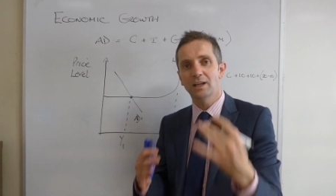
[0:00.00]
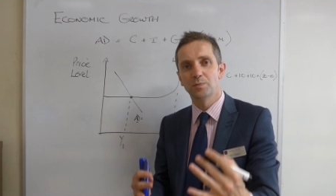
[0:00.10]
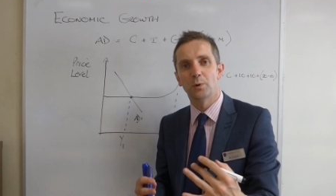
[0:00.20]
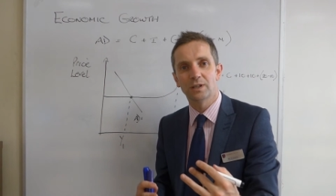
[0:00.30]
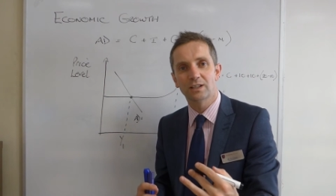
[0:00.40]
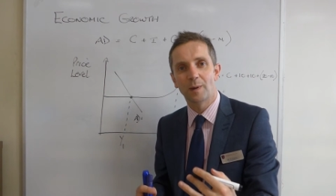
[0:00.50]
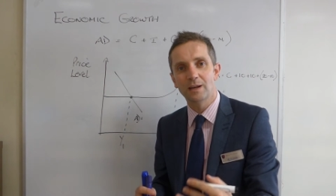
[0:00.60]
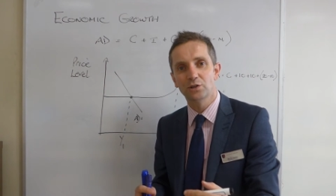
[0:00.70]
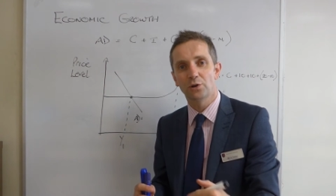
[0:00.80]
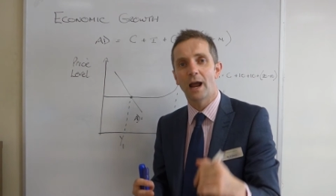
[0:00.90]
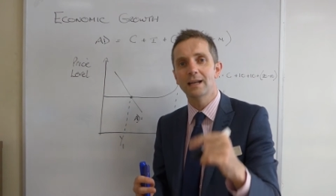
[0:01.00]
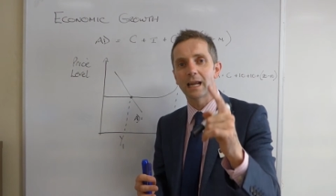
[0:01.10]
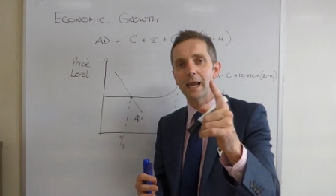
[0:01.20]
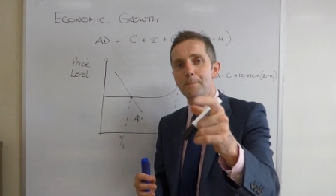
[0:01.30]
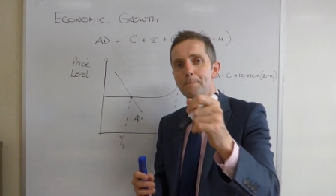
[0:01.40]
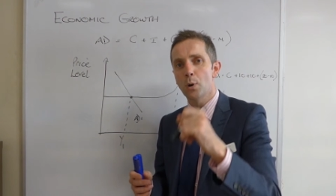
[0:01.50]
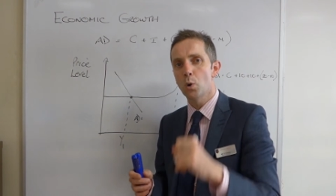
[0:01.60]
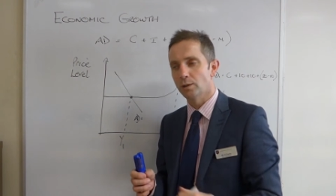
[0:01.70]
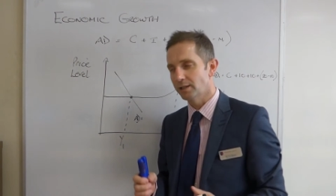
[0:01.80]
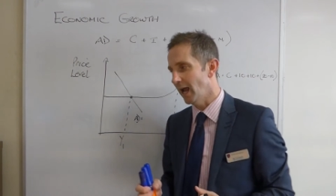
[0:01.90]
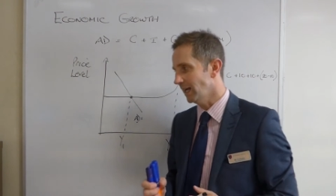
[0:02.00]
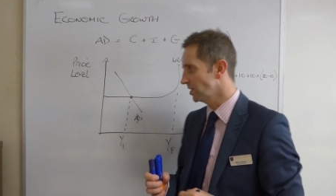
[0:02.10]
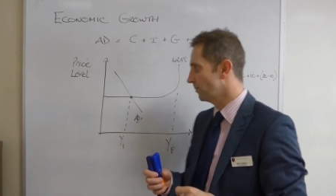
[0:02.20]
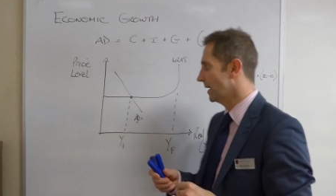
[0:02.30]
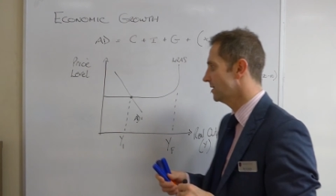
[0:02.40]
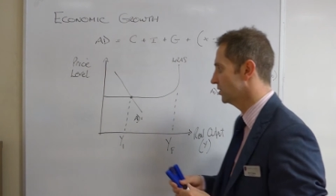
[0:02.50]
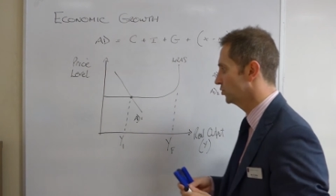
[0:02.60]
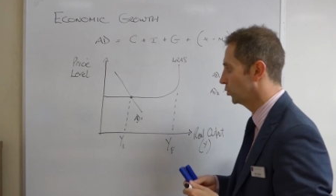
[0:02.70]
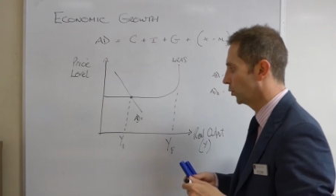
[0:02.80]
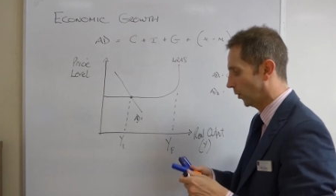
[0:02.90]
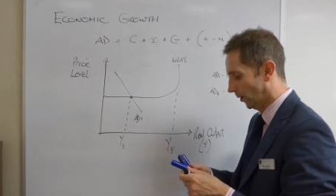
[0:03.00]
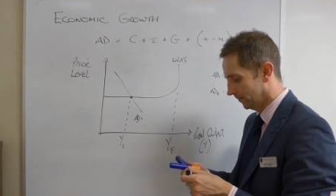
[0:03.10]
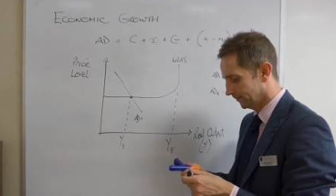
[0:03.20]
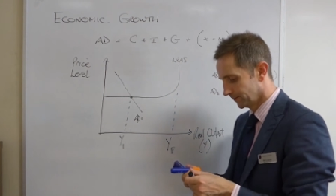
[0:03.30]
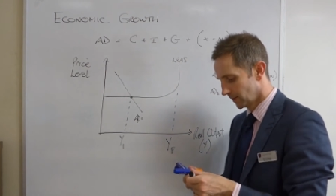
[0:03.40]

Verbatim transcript: export expenditure and import expenditure.